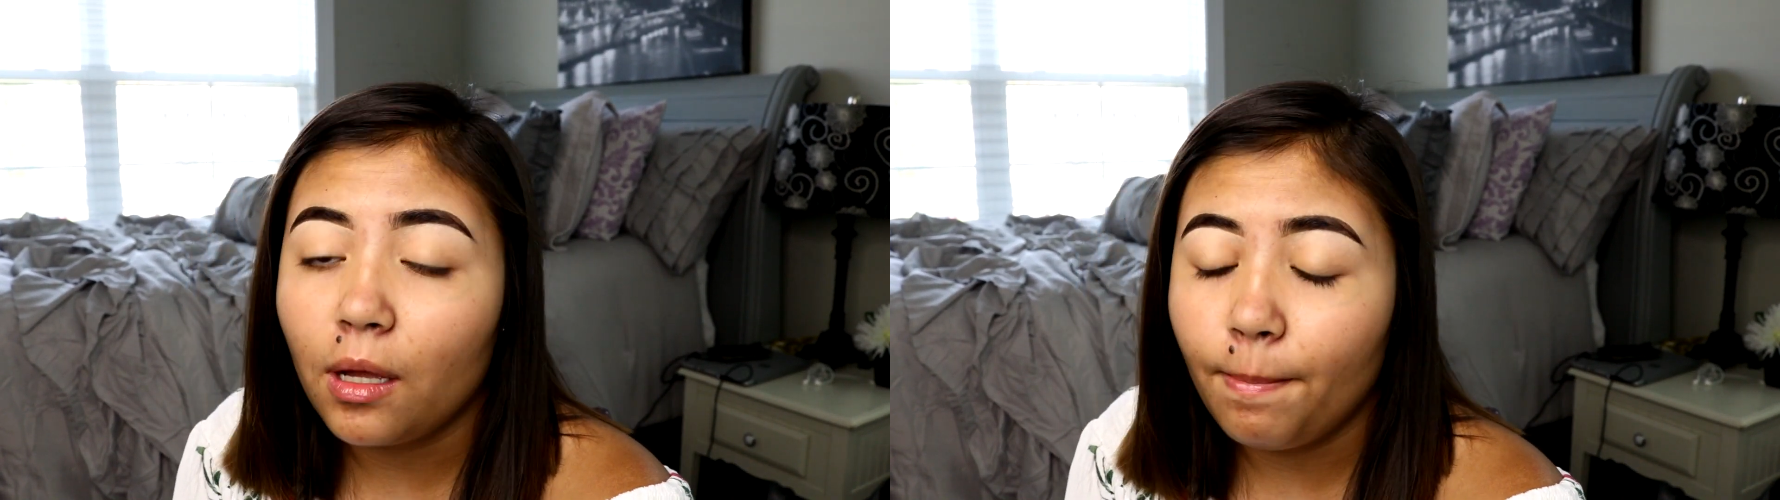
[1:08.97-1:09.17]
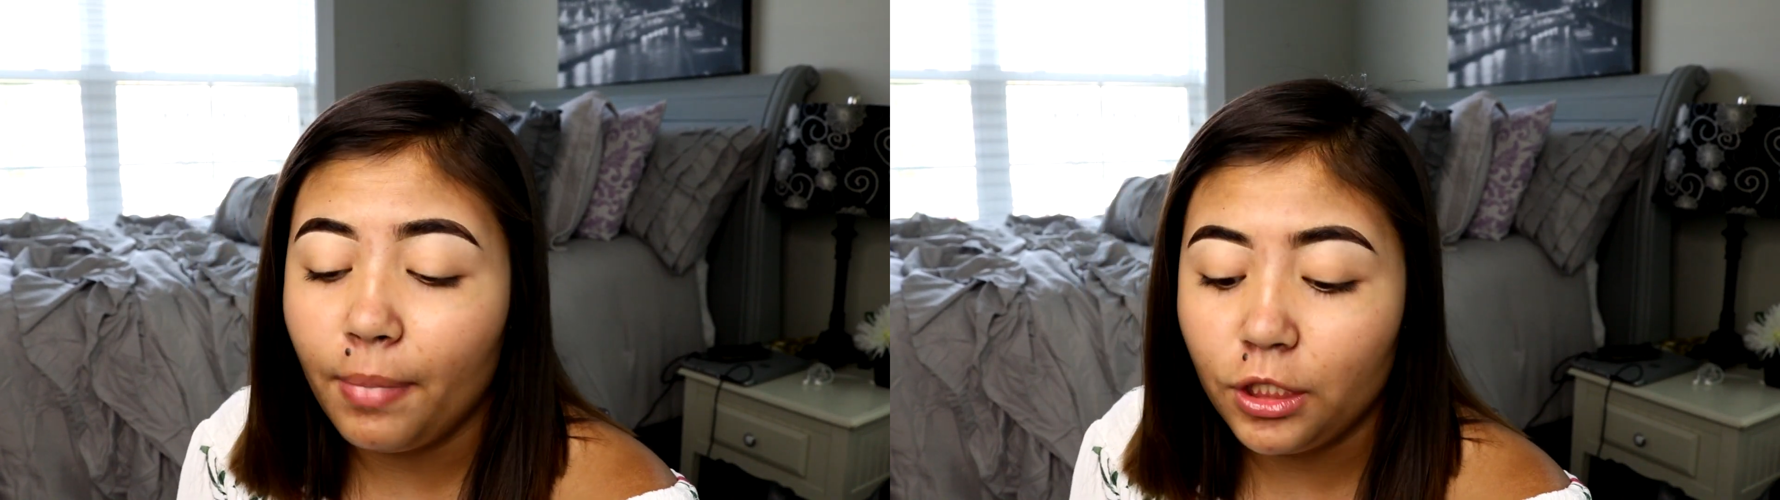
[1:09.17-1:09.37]

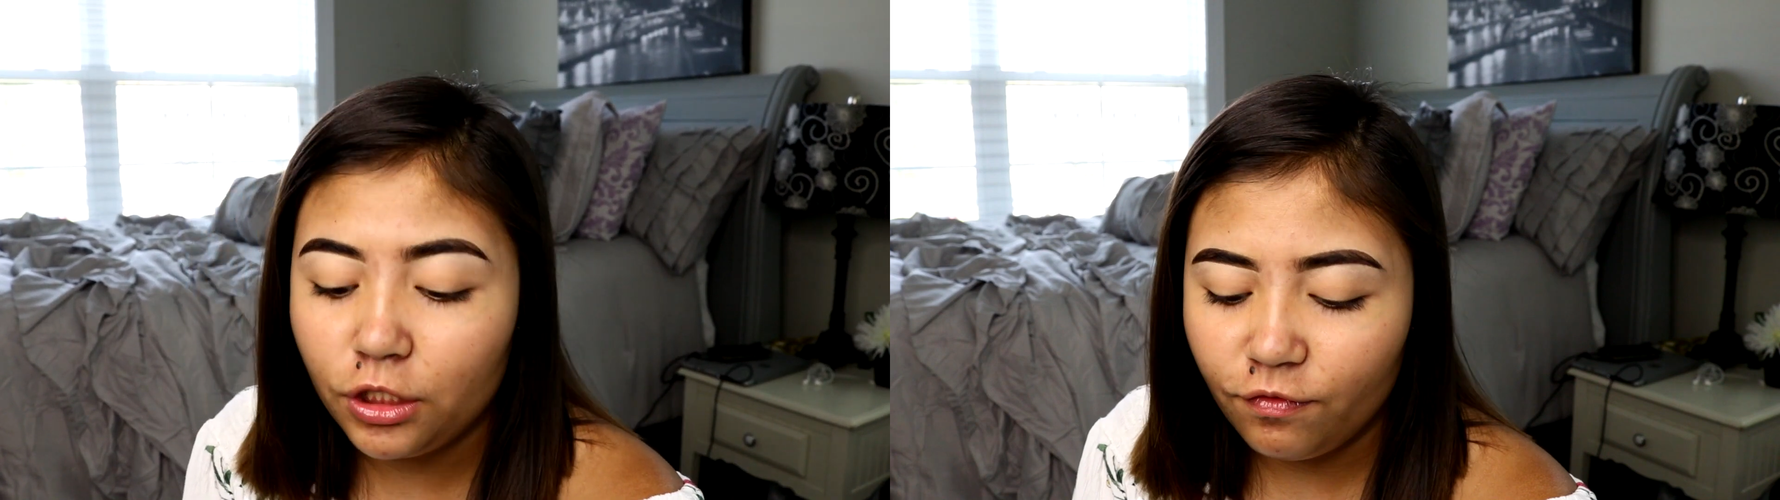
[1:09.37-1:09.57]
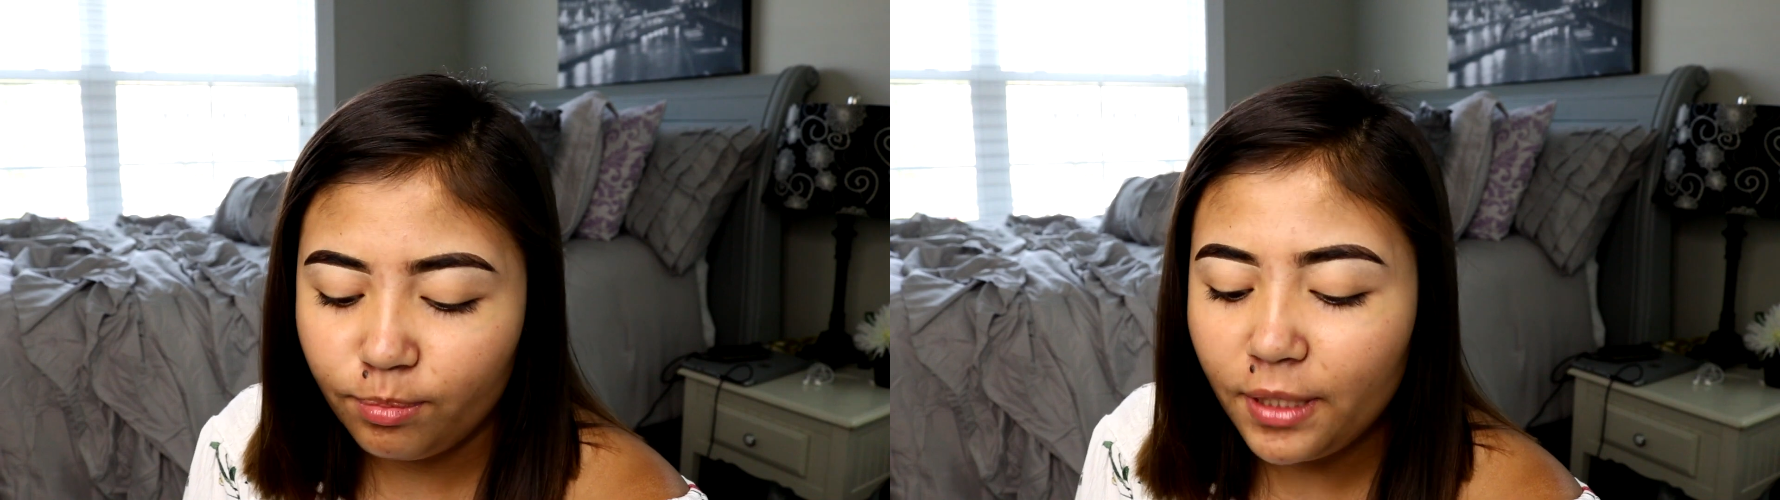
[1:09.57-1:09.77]
a
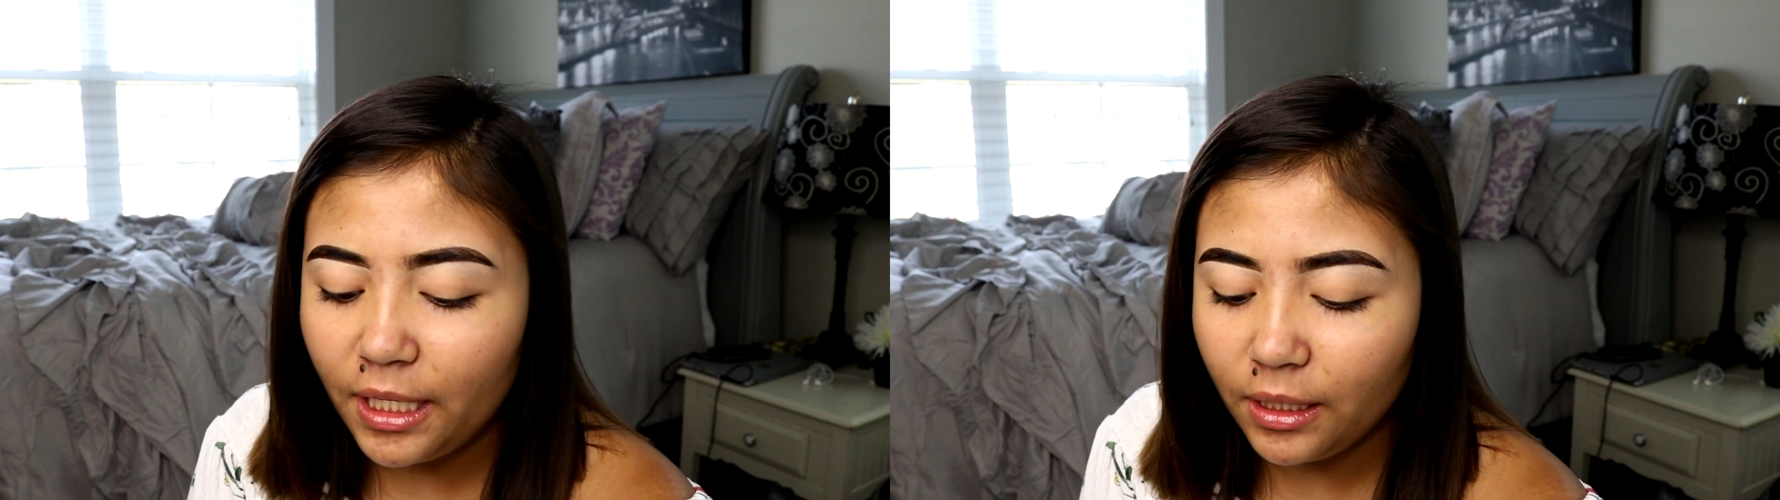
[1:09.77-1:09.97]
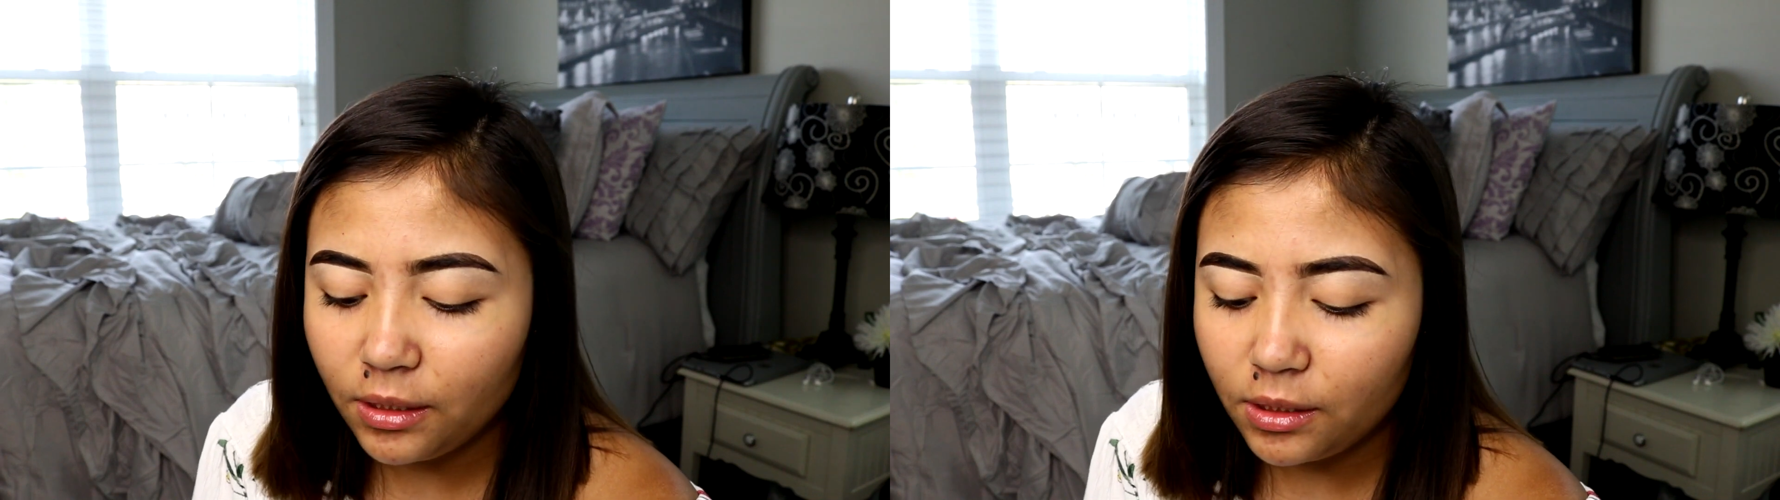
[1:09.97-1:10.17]
bunch of
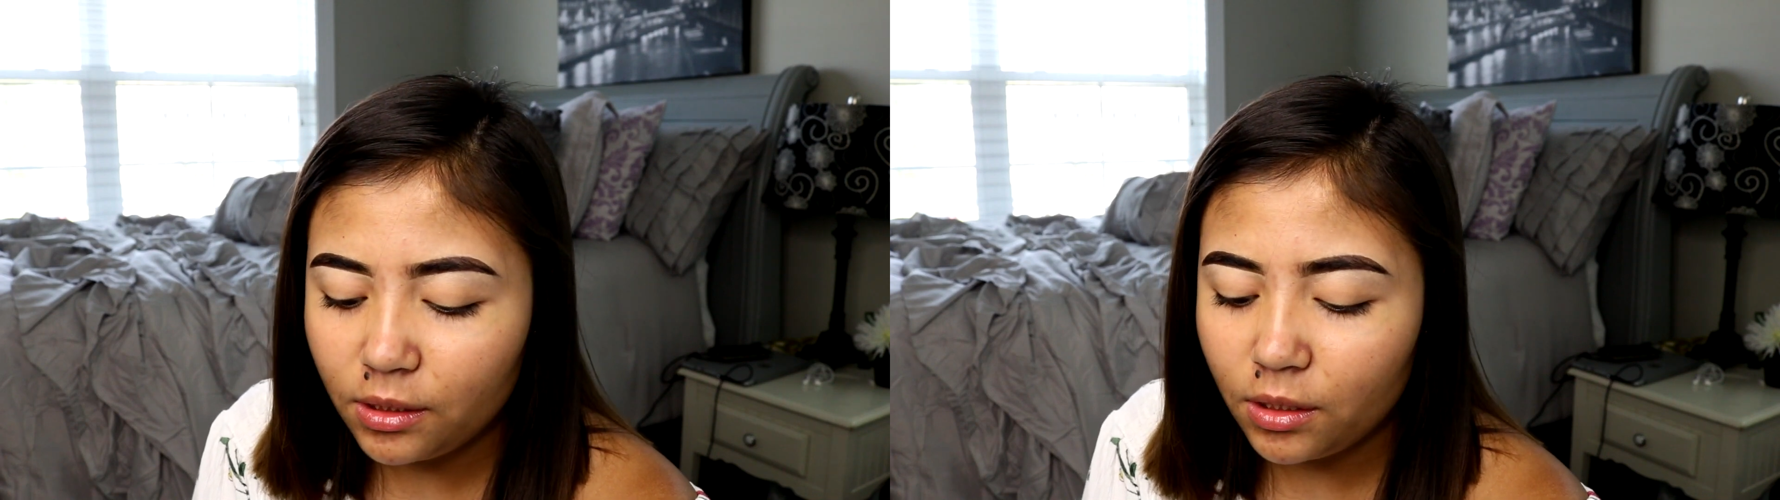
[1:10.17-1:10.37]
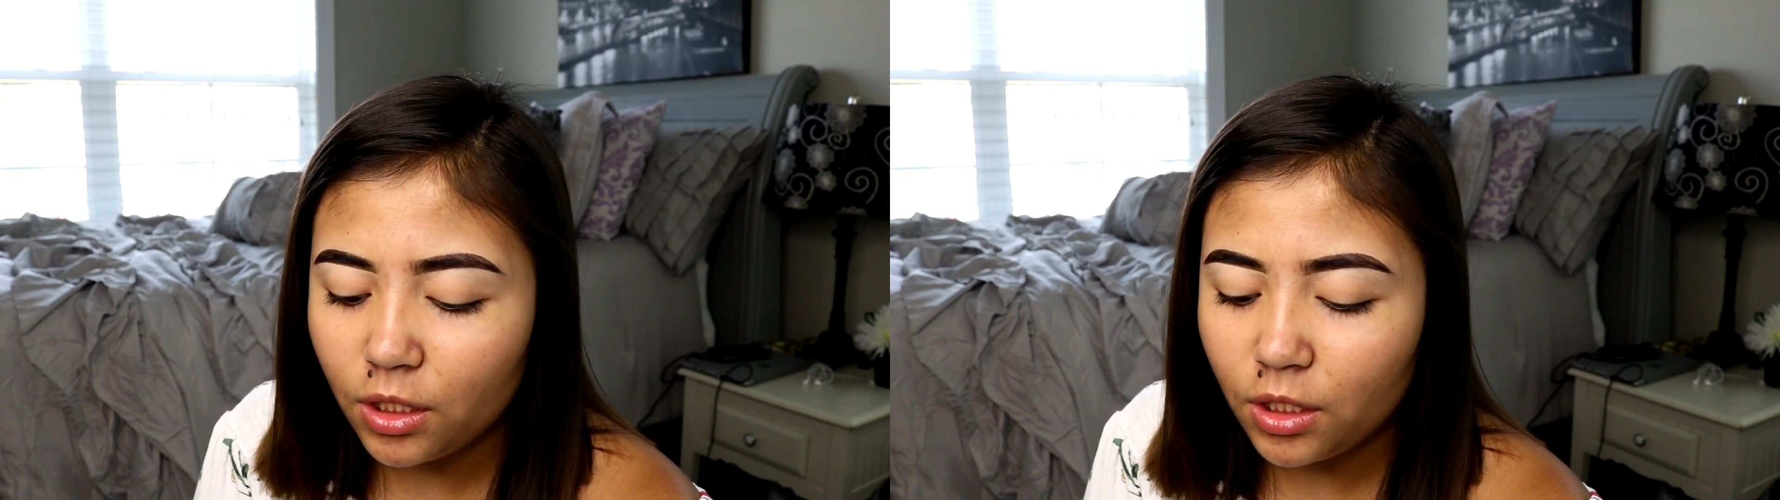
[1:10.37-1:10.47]
pinks